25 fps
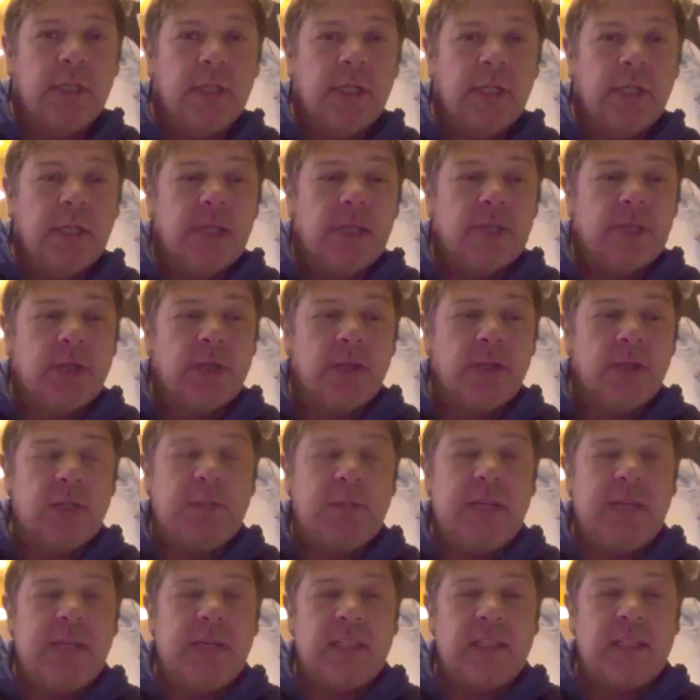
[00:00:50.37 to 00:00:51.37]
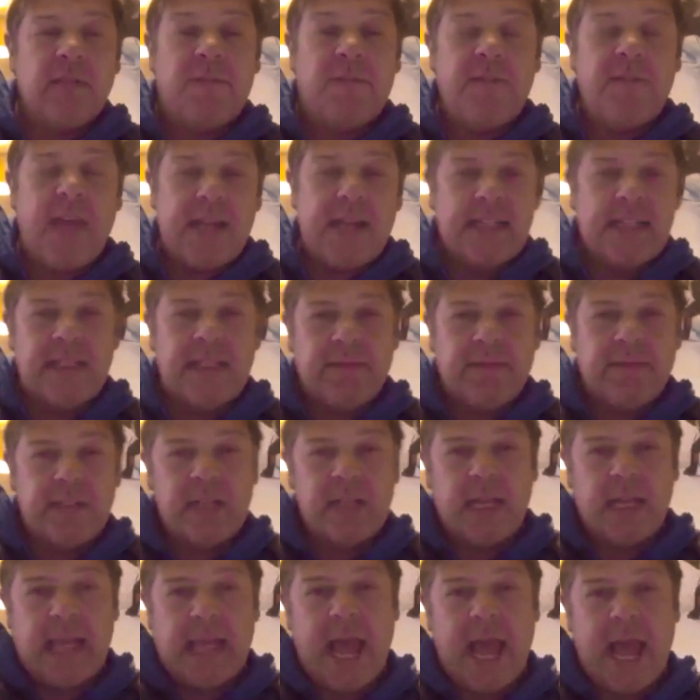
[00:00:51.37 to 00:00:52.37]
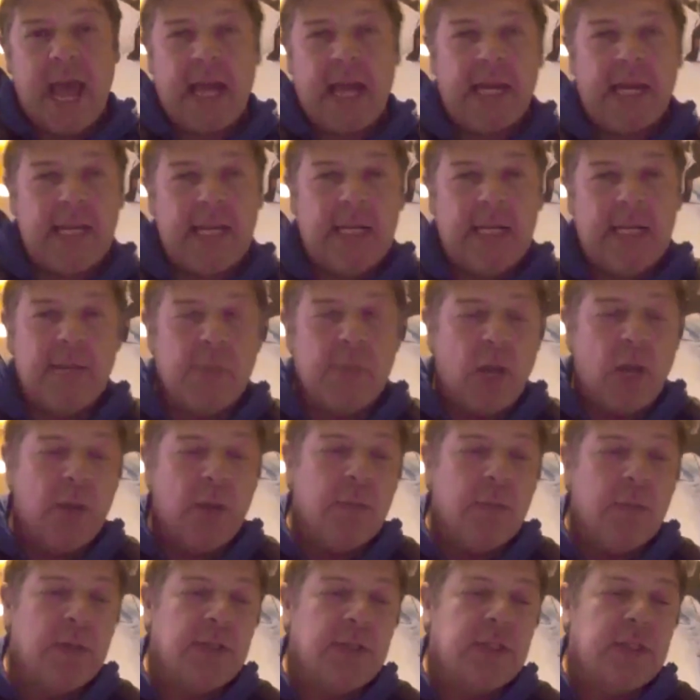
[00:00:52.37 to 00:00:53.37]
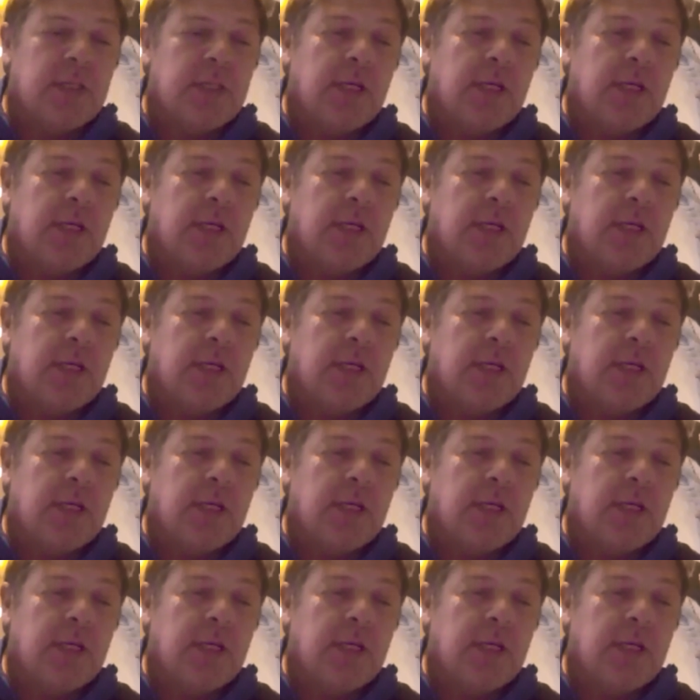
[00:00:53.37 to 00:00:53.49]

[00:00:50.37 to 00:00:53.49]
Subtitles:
So to be as effective as I can in the moment